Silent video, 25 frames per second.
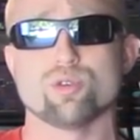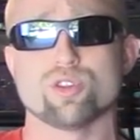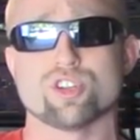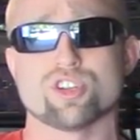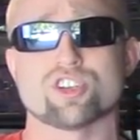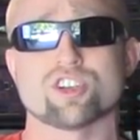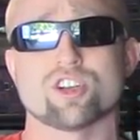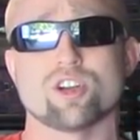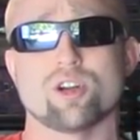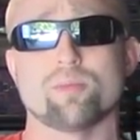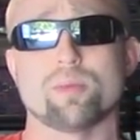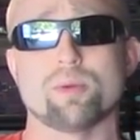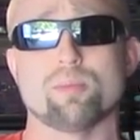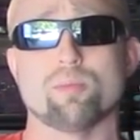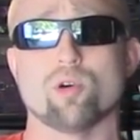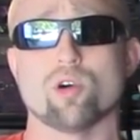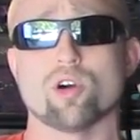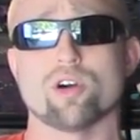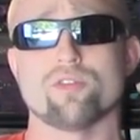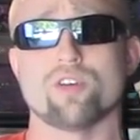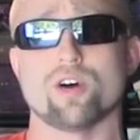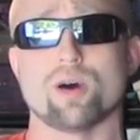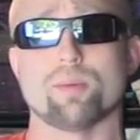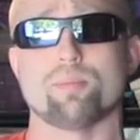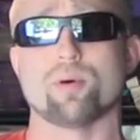This is going to be
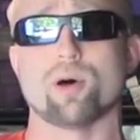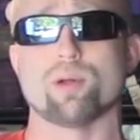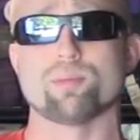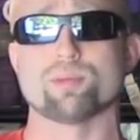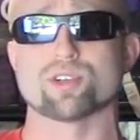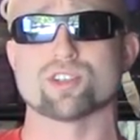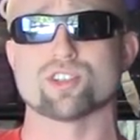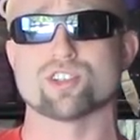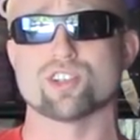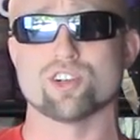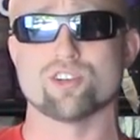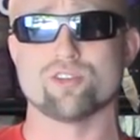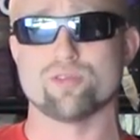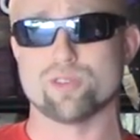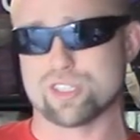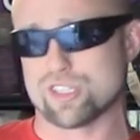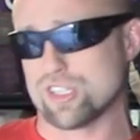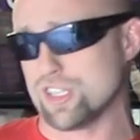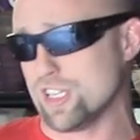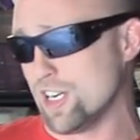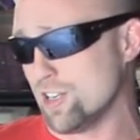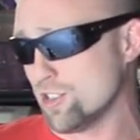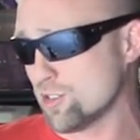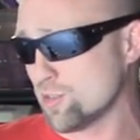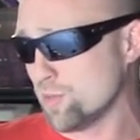more of a public service
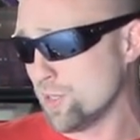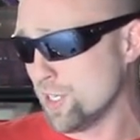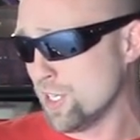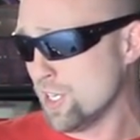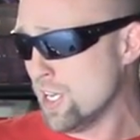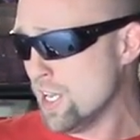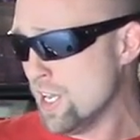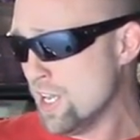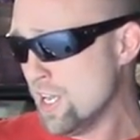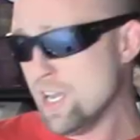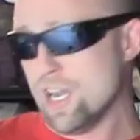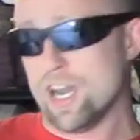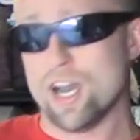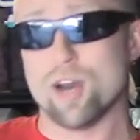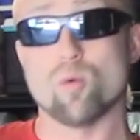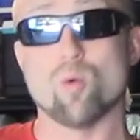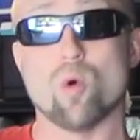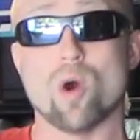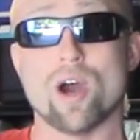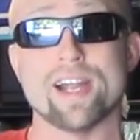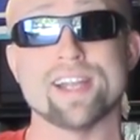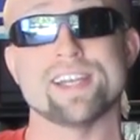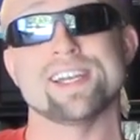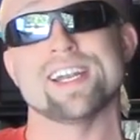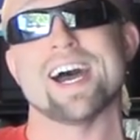announcement on
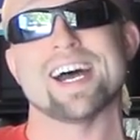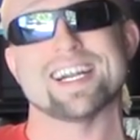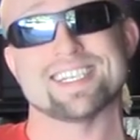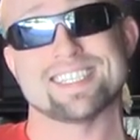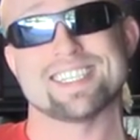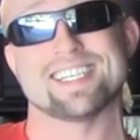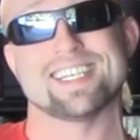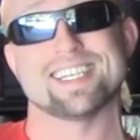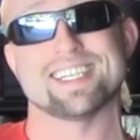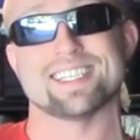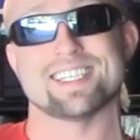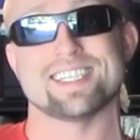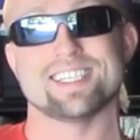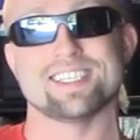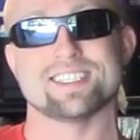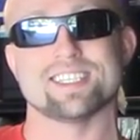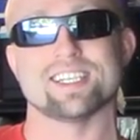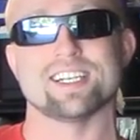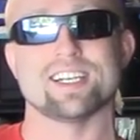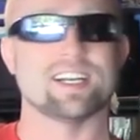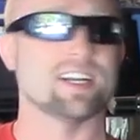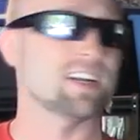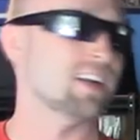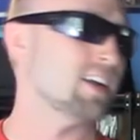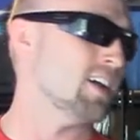why not to get these
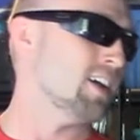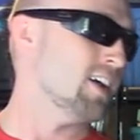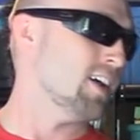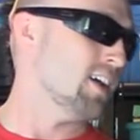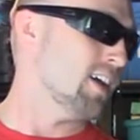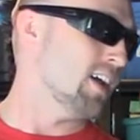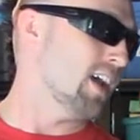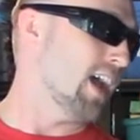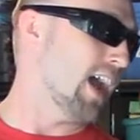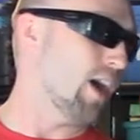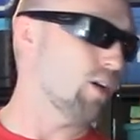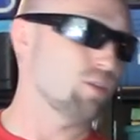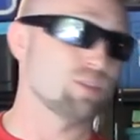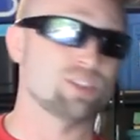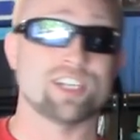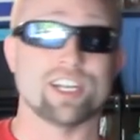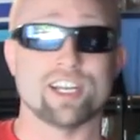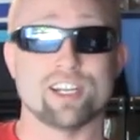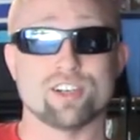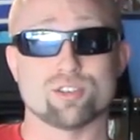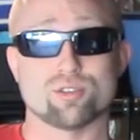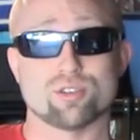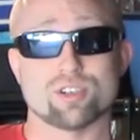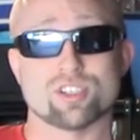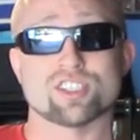and how
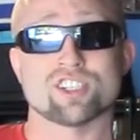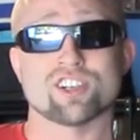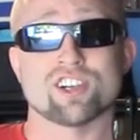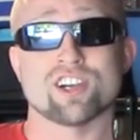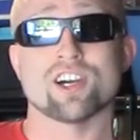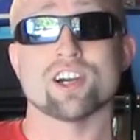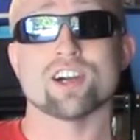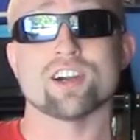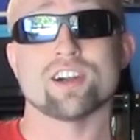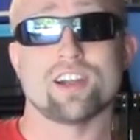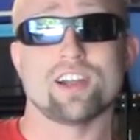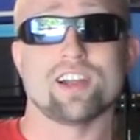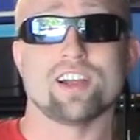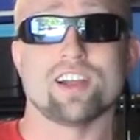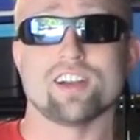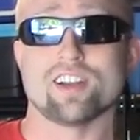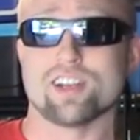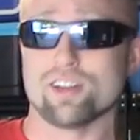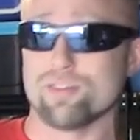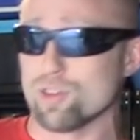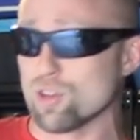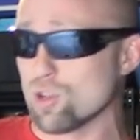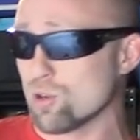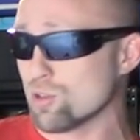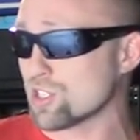dangerous they are. And
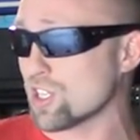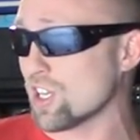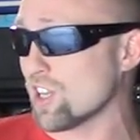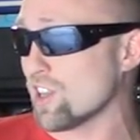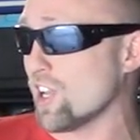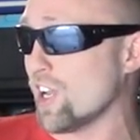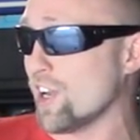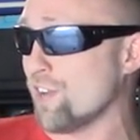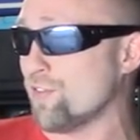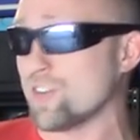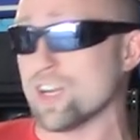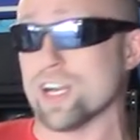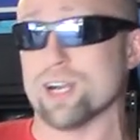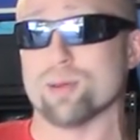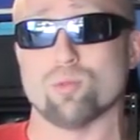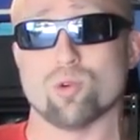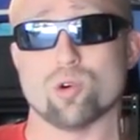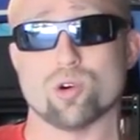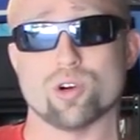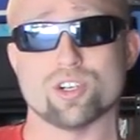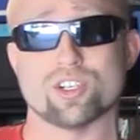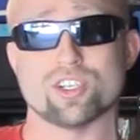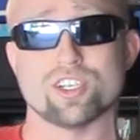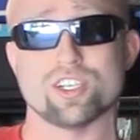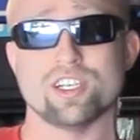even though it's a lifetime
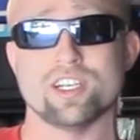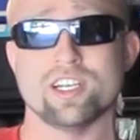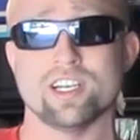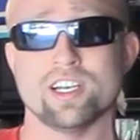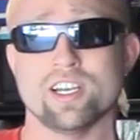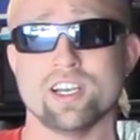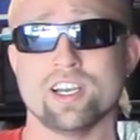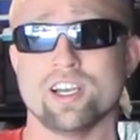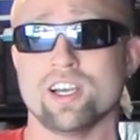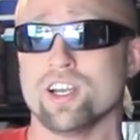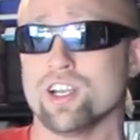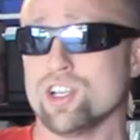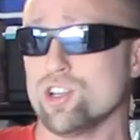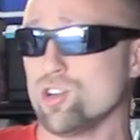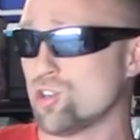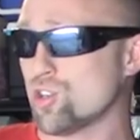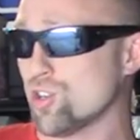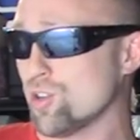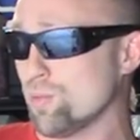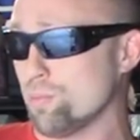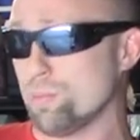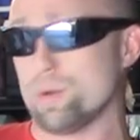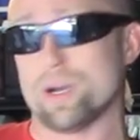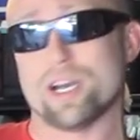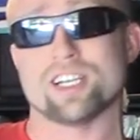warranty, you
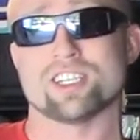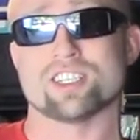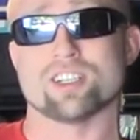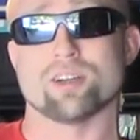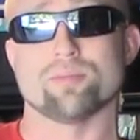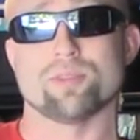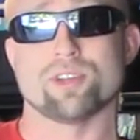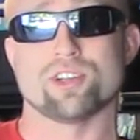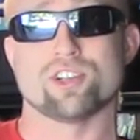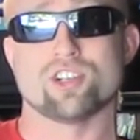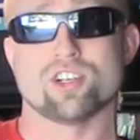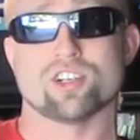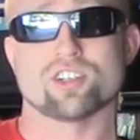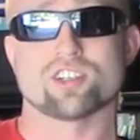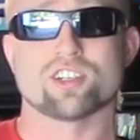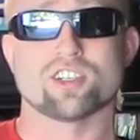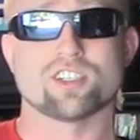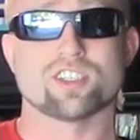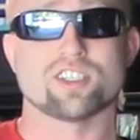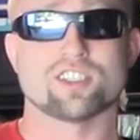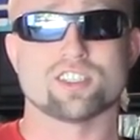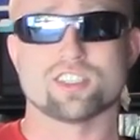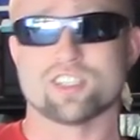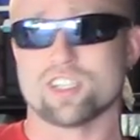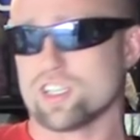shouldn't buy something just
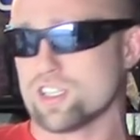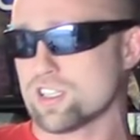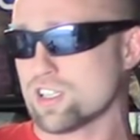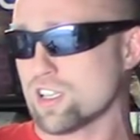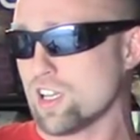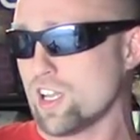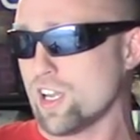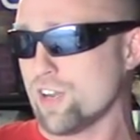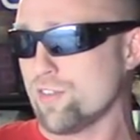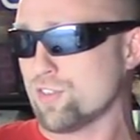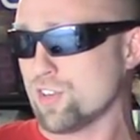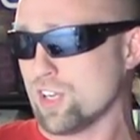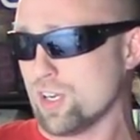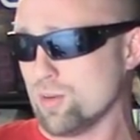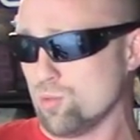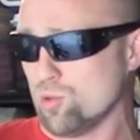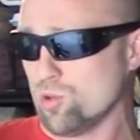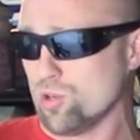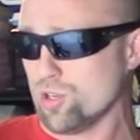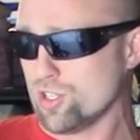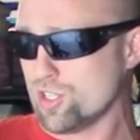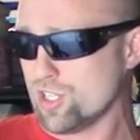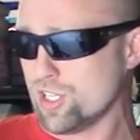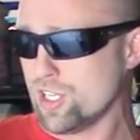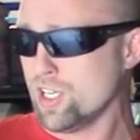because it says lifetime
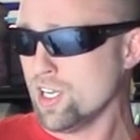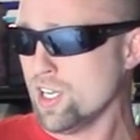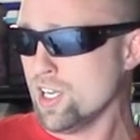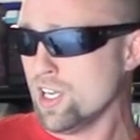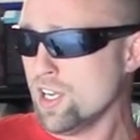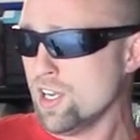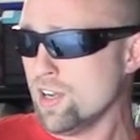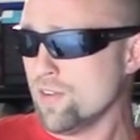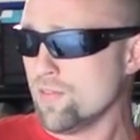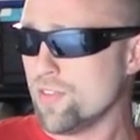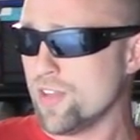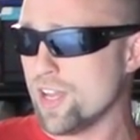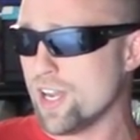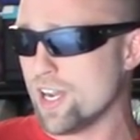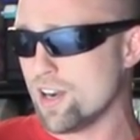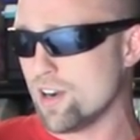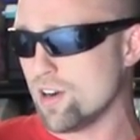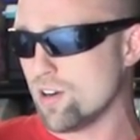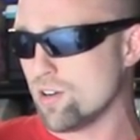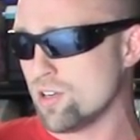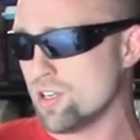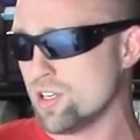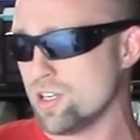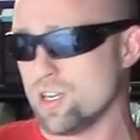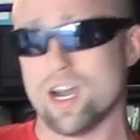warranty.
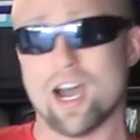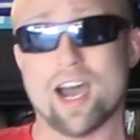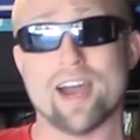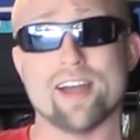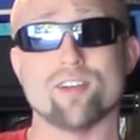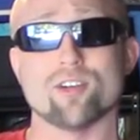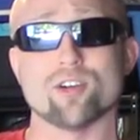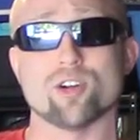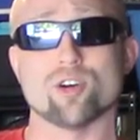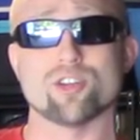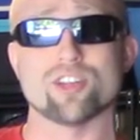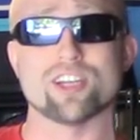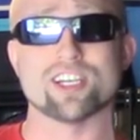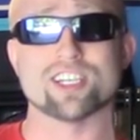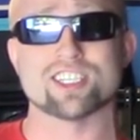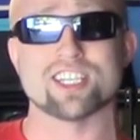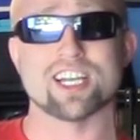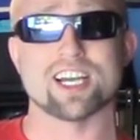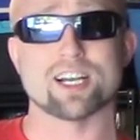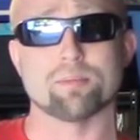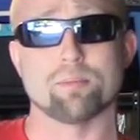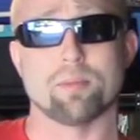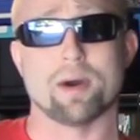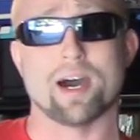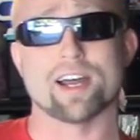Now, I don't know the
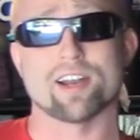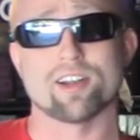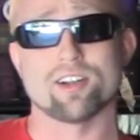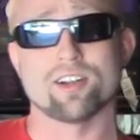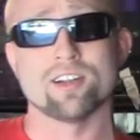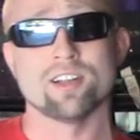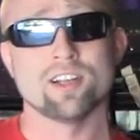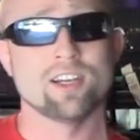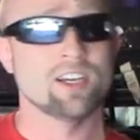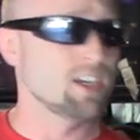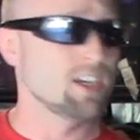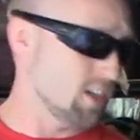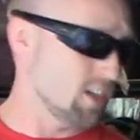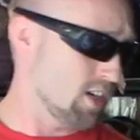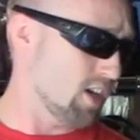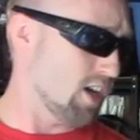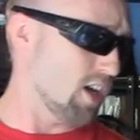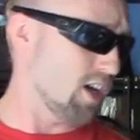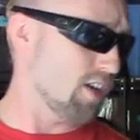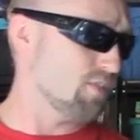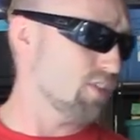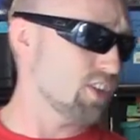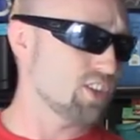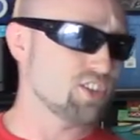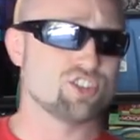exact model
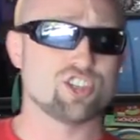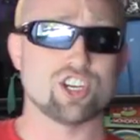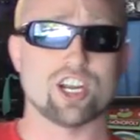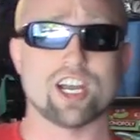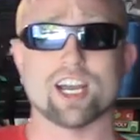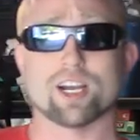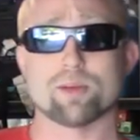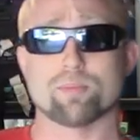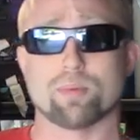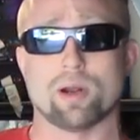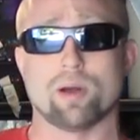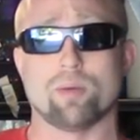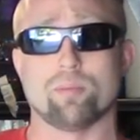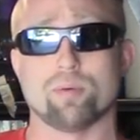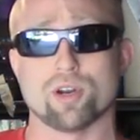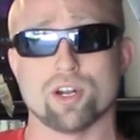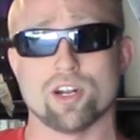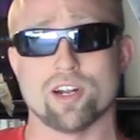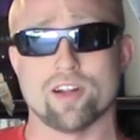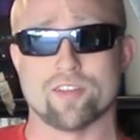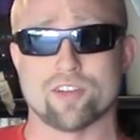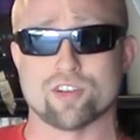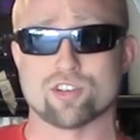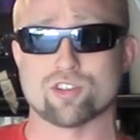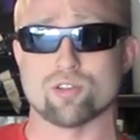of this jack, but I'll put it
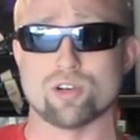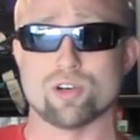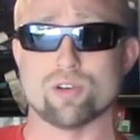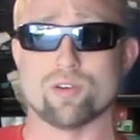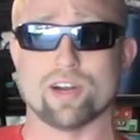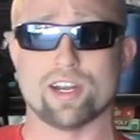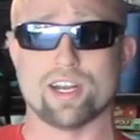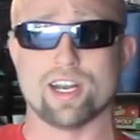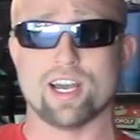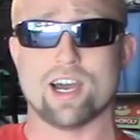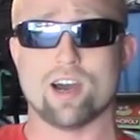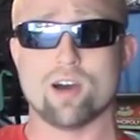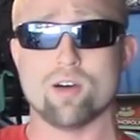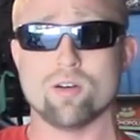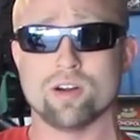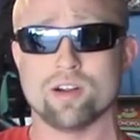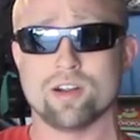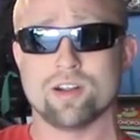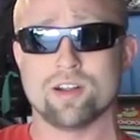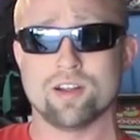on the screen right now.